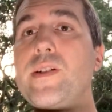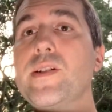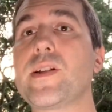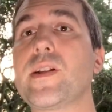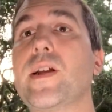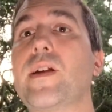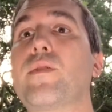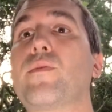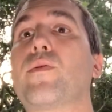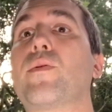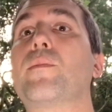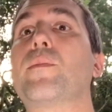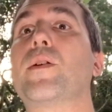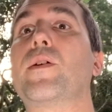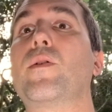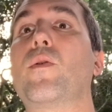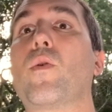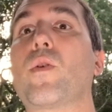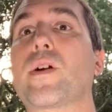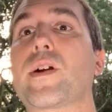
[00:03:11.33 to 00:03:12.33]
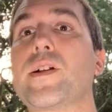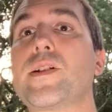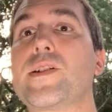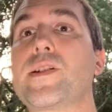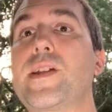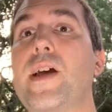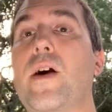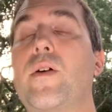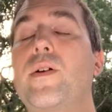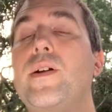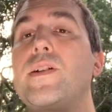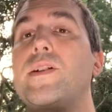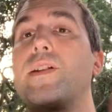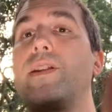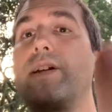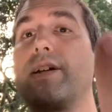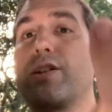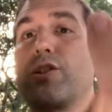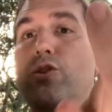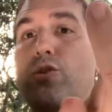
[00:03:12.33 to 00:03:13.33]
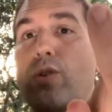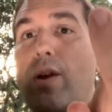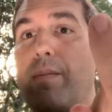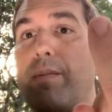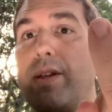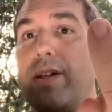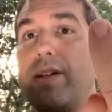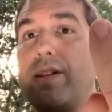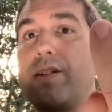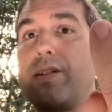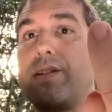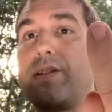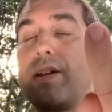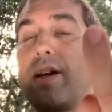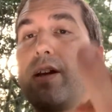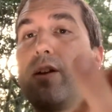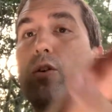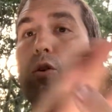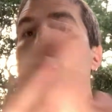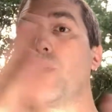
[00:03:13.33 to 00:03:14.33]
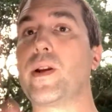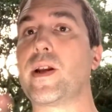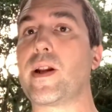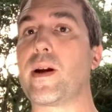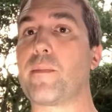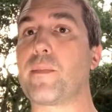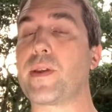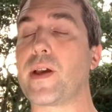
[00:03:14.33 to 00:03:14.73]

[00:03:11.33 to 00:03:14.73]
and then from the organs down into the extremities and opening up